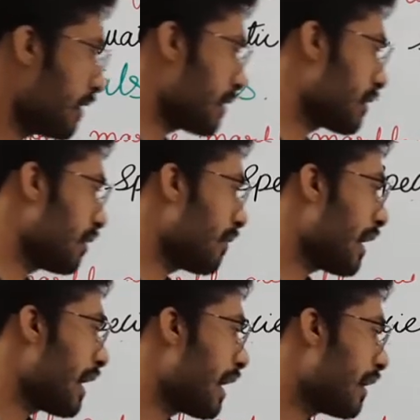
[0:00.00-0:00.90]
asthma
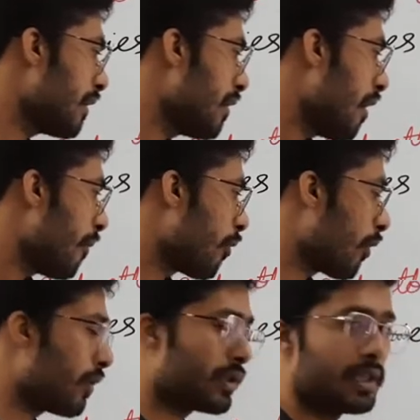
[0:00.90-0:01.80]
and
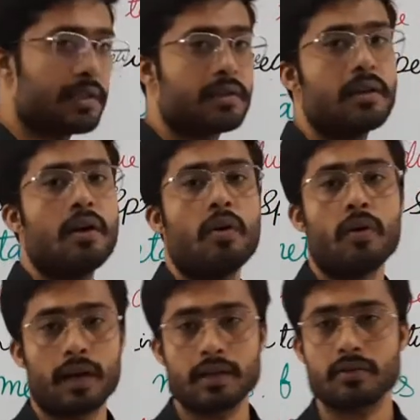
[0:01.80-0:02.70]
bronchitis.
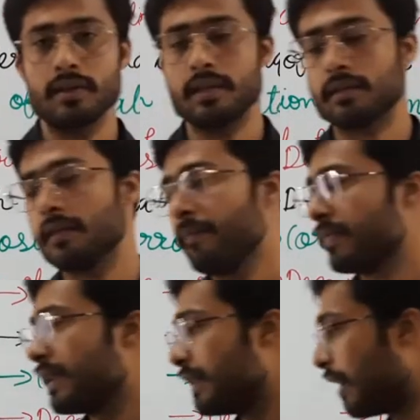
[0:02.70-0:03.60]
Okay students,
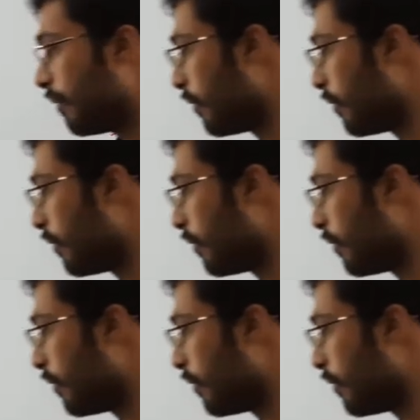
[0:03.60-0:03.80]
now